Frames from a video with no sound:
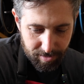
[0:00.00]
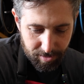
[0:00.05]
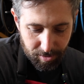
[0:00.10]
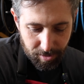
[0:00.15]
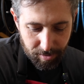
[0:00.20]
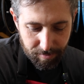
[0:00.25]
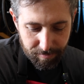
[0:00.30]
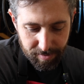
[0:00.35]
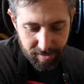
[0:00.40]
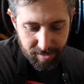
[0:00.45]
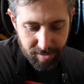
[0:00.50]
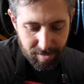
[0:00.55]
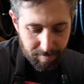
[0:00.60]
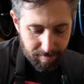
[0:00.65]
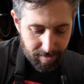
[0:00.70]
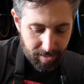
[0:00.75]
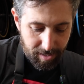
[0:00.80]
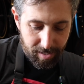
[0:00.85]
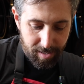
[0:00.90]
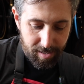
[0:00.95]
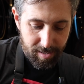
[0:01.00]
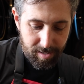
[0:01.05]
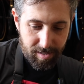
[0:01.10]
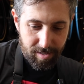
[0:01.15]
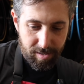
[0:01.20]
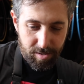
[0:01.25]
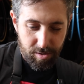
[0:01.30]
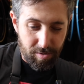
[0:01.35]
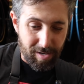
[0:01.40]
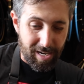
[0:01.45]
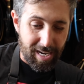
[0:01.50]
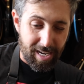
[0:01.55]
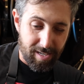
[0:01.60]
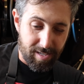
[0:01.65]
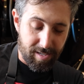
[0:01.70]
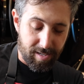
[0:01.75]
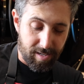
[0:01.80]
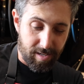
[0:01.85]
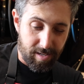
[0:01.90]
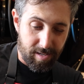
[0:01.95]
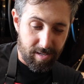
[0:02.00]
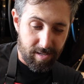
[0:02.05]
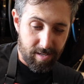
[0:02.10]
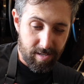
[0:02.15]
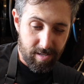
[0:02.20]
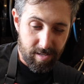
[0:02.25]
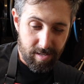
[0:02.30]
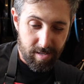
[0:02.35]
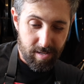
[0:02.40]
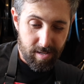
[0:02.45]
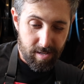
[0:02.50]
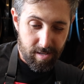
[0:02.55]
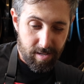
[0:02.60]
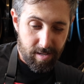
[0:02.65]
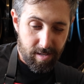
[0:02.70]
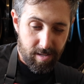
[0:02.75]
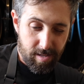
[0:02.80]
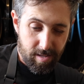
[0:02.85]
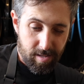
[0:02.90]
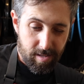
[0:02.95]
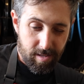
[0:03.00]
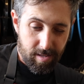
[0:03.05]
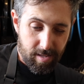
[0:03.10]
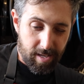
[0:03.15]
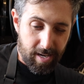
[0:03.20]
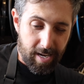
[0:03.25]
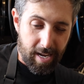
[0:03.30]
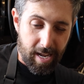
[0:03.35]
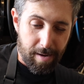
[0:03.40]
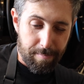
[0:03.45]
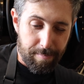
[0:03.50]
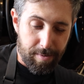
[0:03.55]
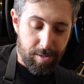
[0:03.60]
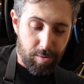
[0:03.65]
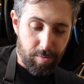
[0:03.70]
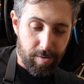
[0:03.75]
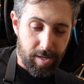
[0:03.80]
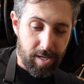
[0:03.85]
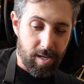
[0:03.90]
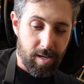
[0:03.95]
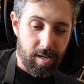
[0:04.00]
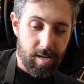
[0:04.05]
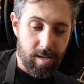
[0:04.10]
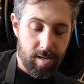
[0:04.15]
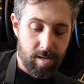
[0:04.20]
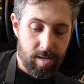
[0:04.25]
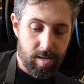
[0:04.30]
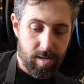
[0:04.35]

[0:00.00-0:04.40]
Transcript: convinced me to enter the Land Between,